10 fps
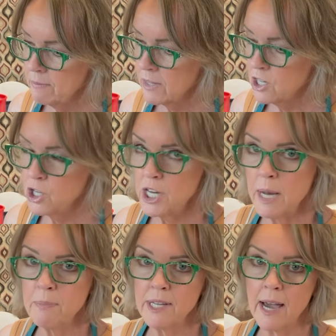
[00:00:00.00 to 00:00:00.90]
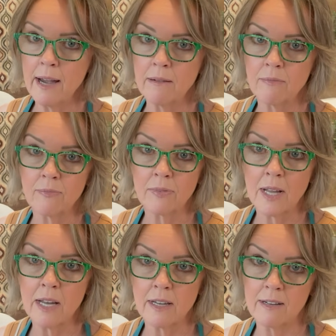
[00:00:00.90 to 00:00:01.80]
She tapes that
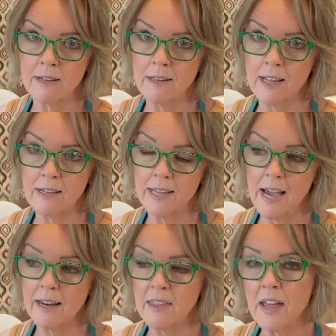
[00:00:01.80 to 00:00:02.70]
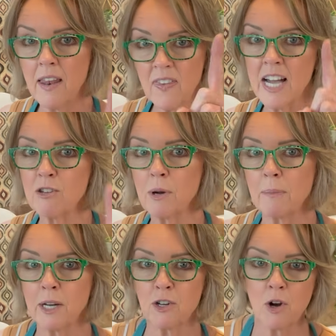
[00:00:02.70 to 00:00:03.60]
and doesn't glaze that. And I thought, that's what I'm
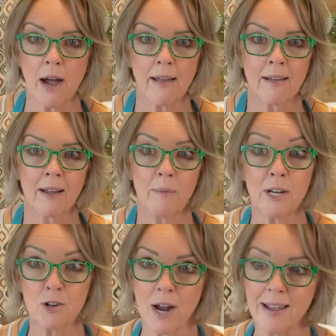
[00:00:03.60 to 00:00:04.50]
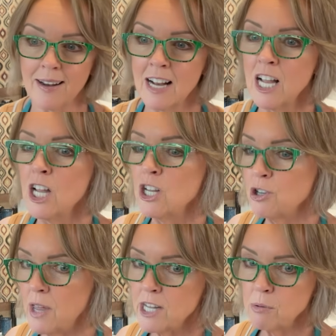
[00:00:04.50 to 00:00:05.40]
going to try. I'm going to try it.
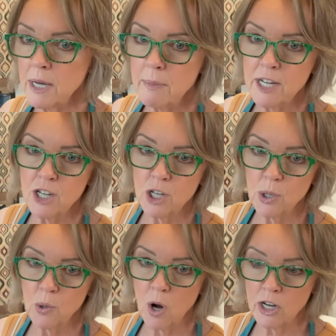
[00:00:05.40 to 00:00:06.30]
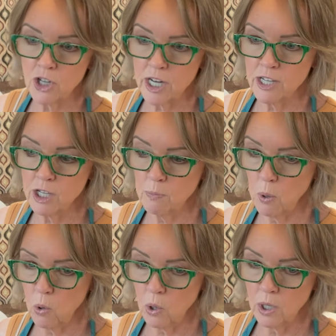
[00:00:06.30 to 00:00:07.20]
So that's what I'm going to do on Jace's
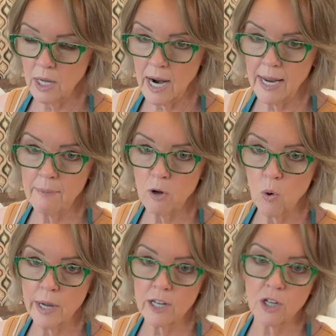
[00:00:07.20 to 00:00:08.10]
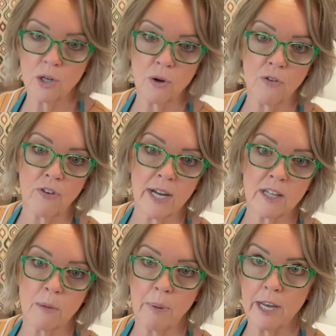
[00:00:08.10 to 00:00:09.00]
bowl. I am going to
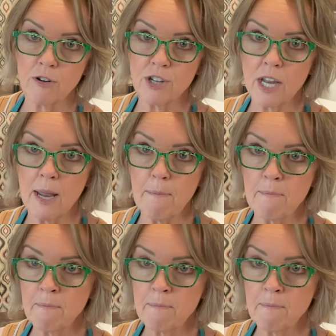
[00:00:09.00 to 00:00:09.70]
find some painter's tape.